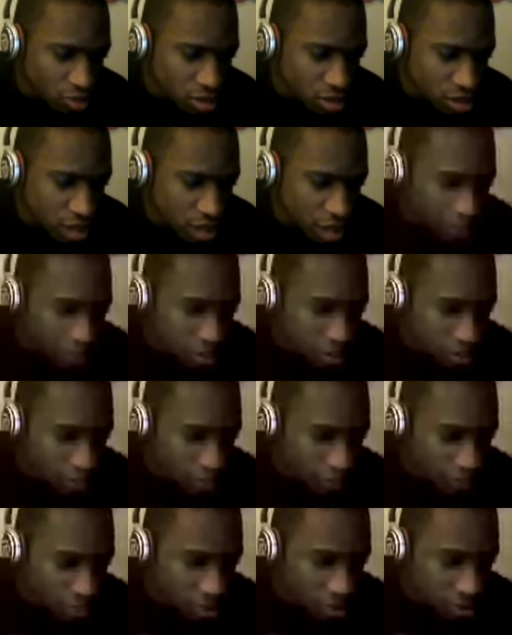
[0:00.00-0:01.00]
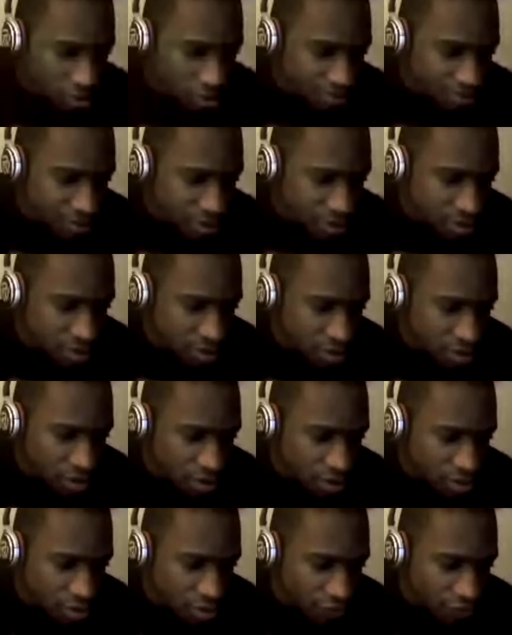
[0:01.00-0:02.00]
was able to defeat him.
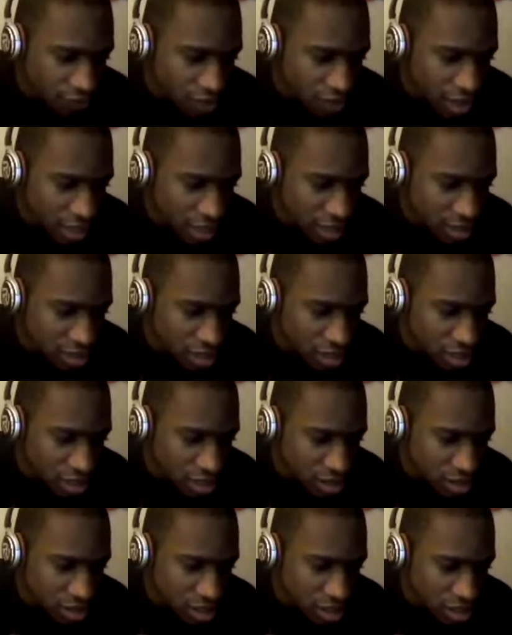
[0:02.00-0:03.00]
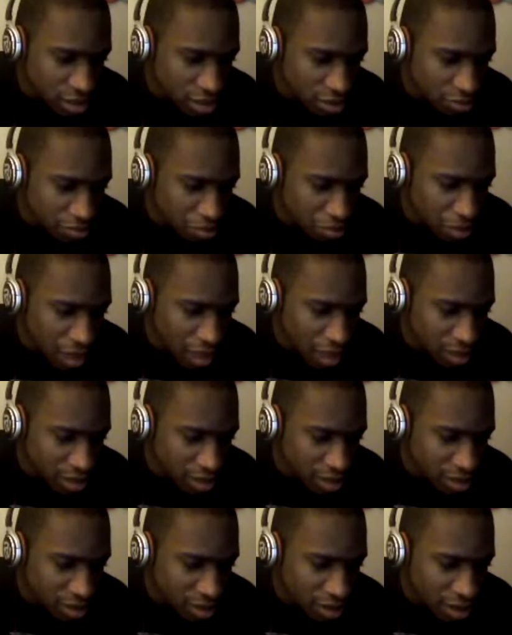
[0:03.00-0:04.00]
The Flash, aka
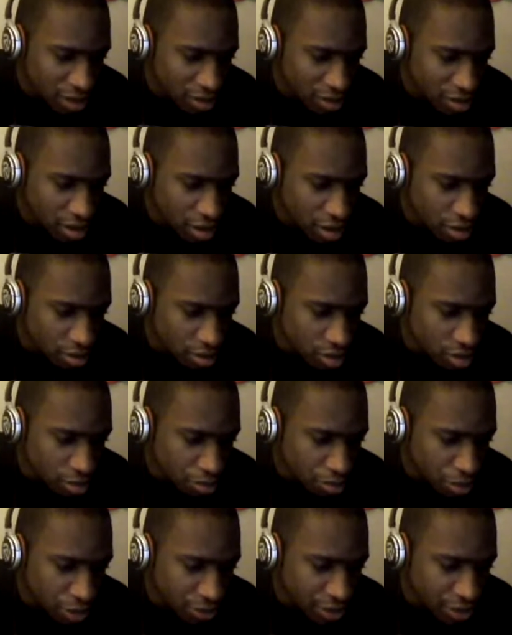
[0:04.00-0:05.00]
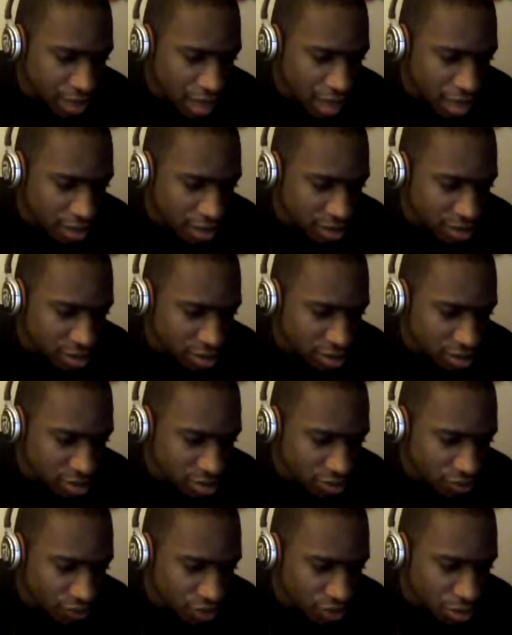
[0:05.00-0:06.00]
Barry Allen,
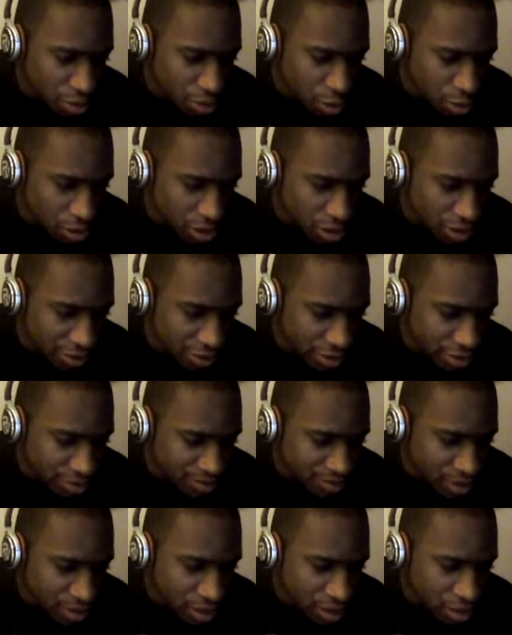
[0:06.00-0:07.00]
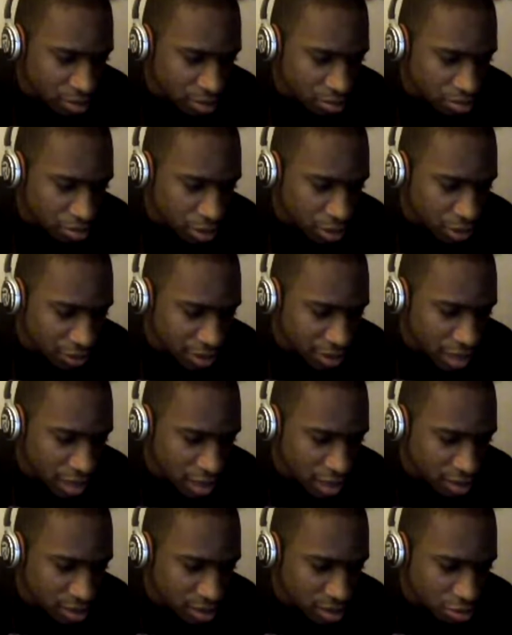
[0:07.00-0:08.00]
Rebirth era. Barry
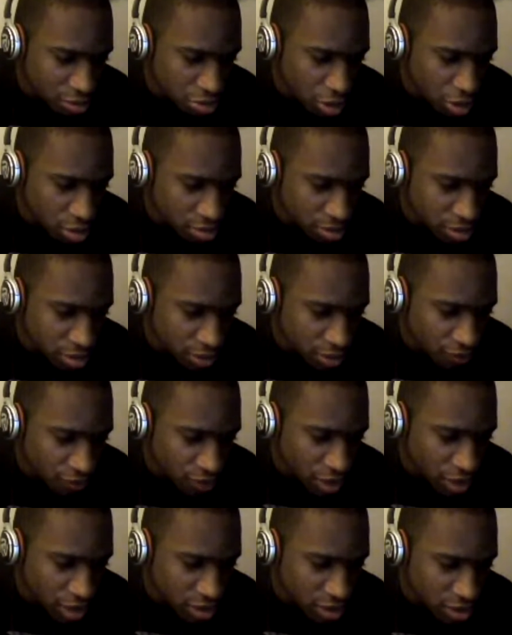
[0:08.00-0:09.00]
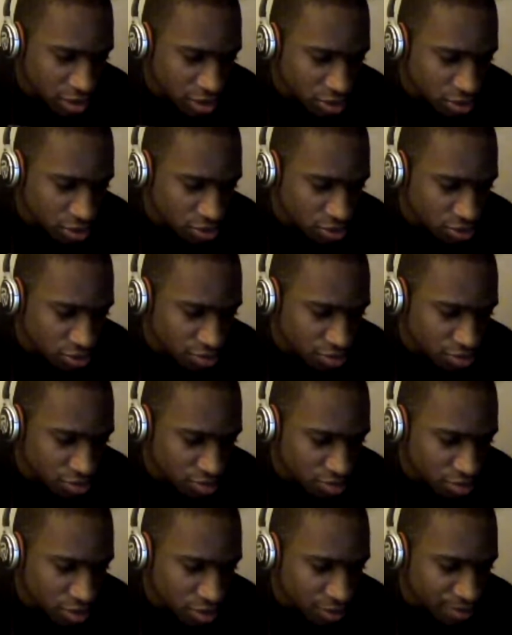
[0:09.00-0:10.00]
Allen is probably the Flash you
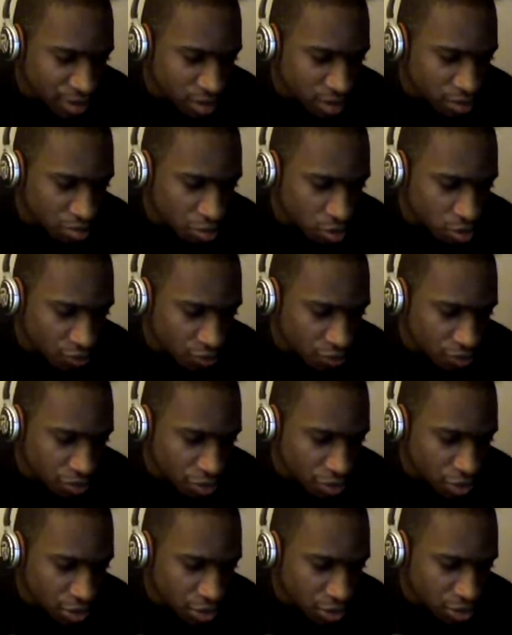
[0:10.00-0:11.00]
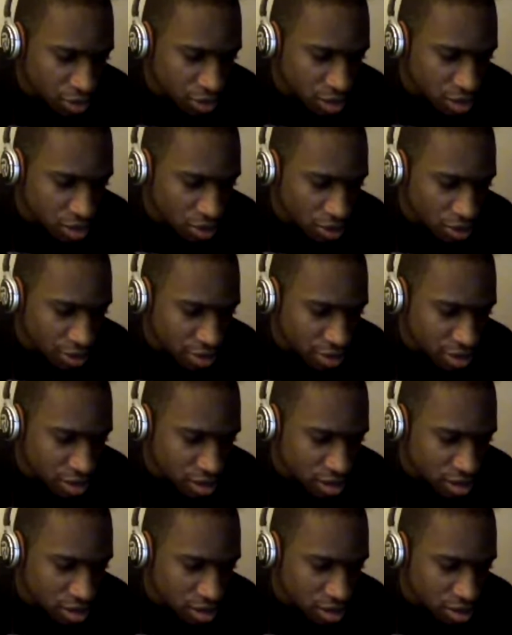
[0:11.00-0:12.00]
most familiar with, starring
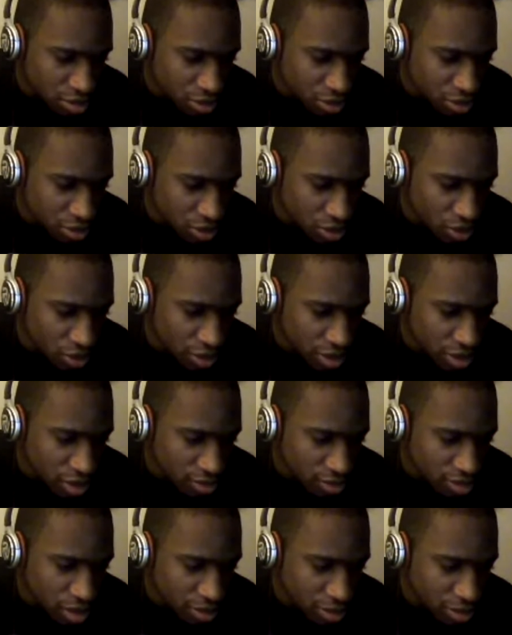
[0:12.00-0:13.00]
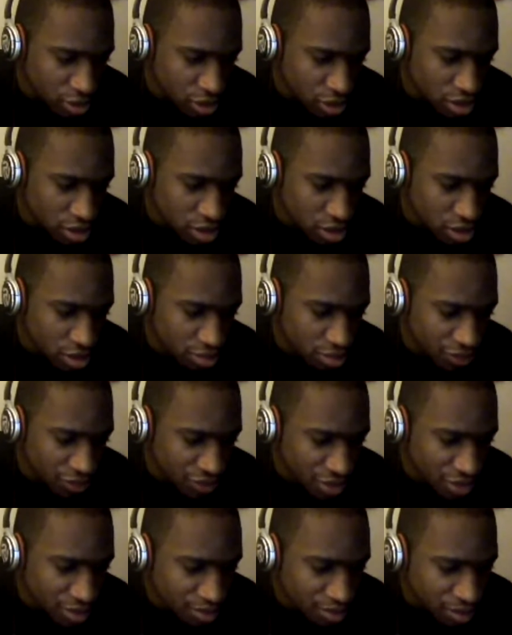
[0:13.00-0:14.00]
the CW show and the upcoming Justice League
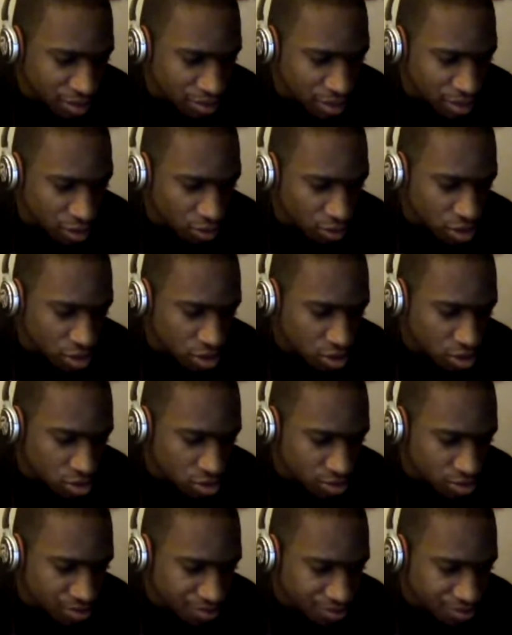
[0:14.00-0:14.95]
movie, which